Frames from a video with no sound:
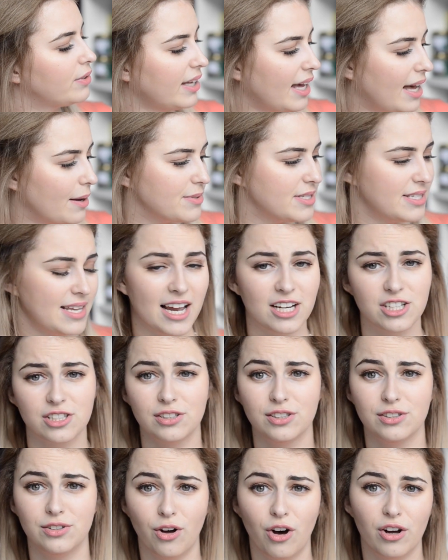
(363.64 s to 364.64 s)
tabs, it's
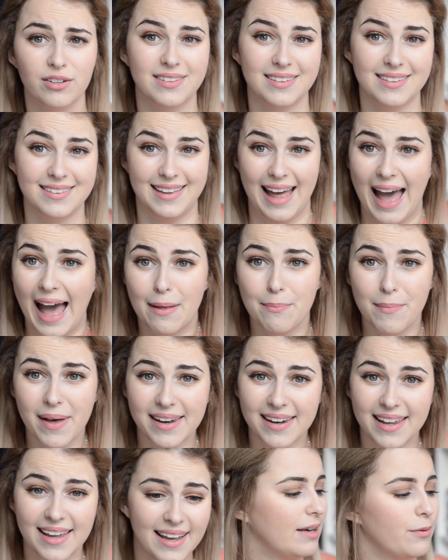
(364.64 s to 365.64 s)
actually not that
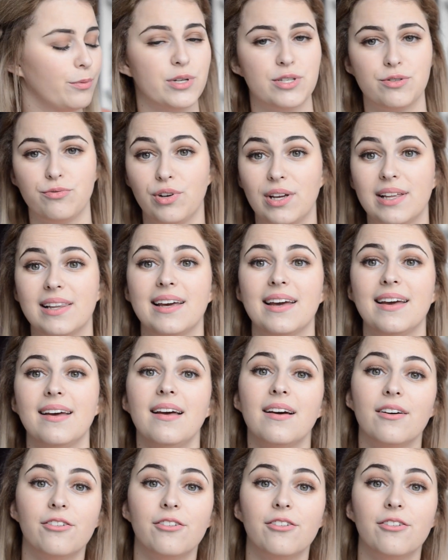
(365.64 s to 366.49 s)
many. It was really